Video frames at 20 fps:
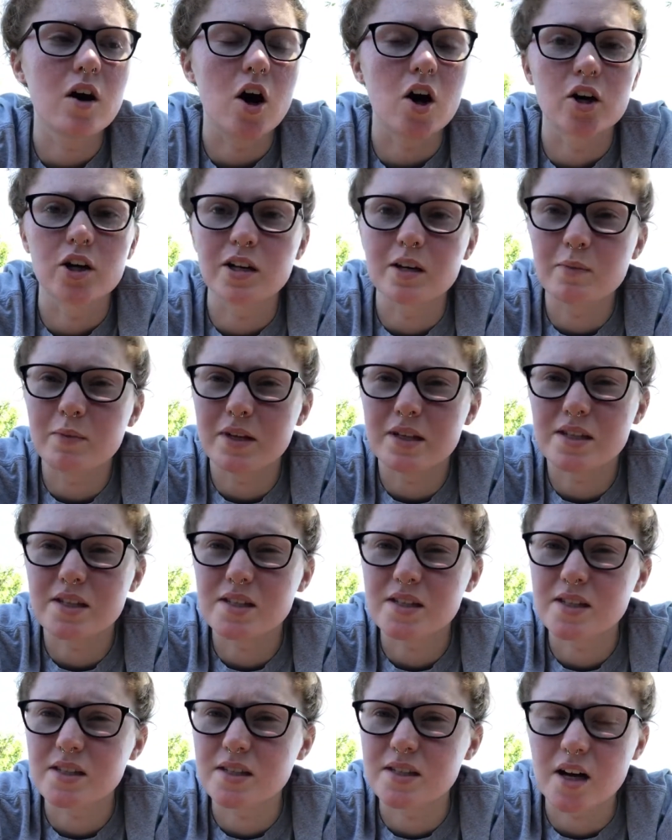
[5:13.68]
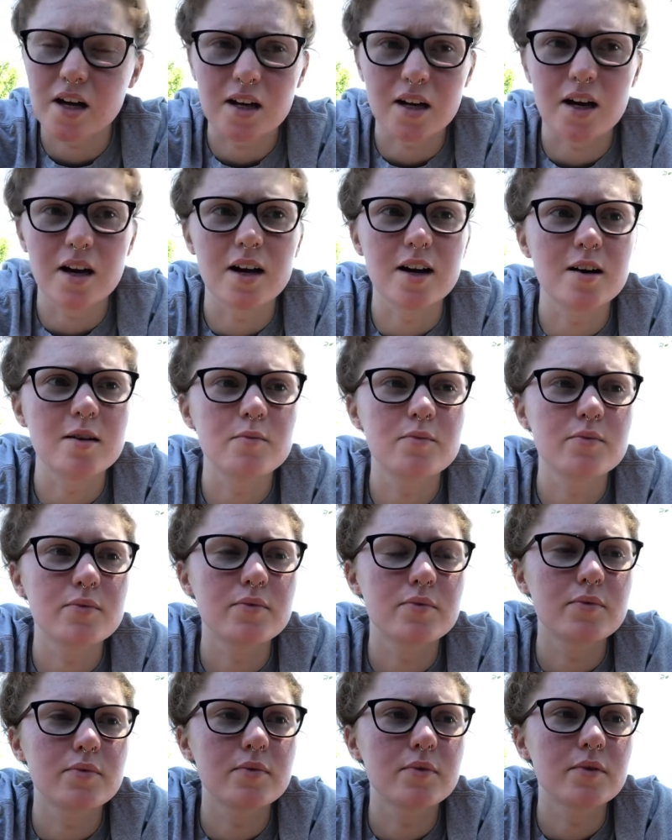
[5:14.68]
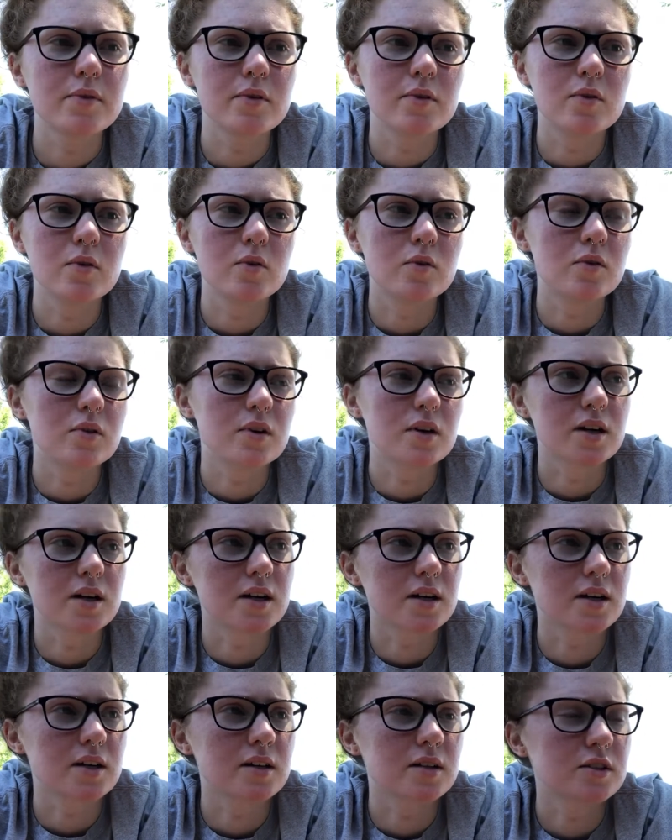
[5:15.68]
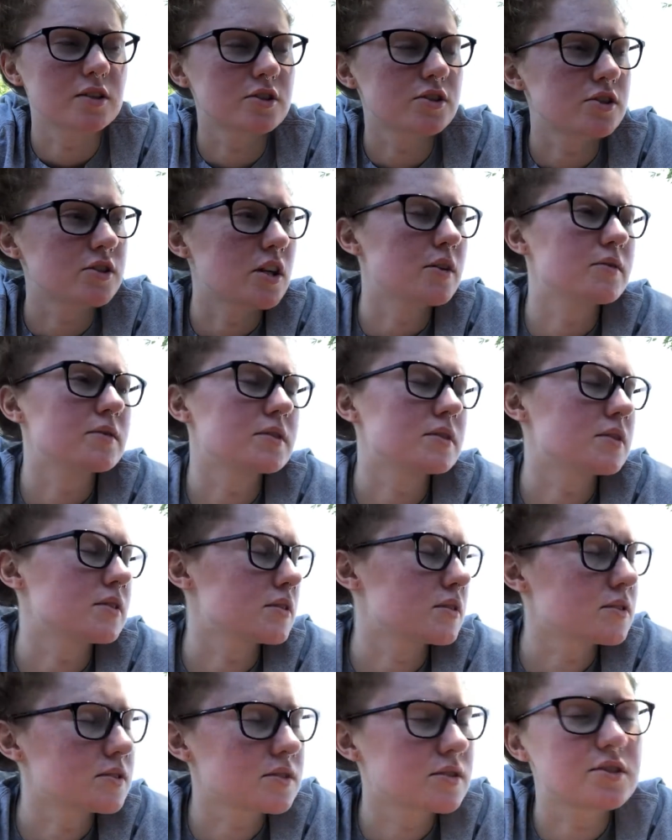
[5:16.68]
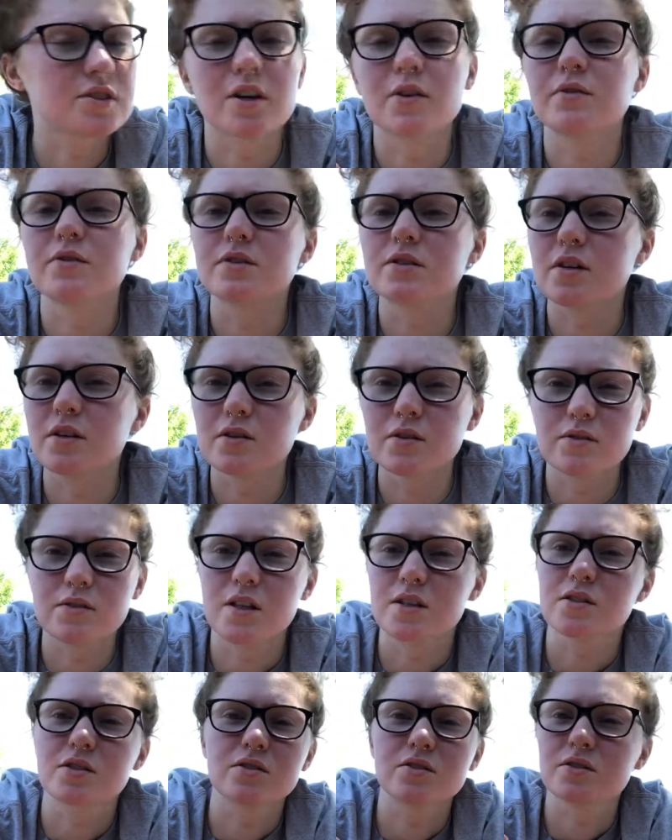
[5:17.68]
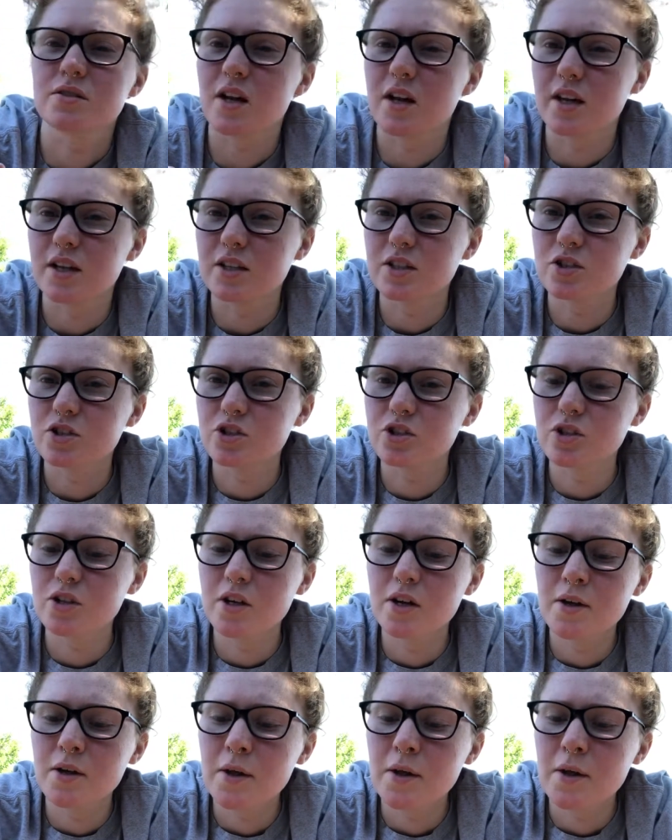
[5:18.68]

are going to be stuck up or so so and so such and such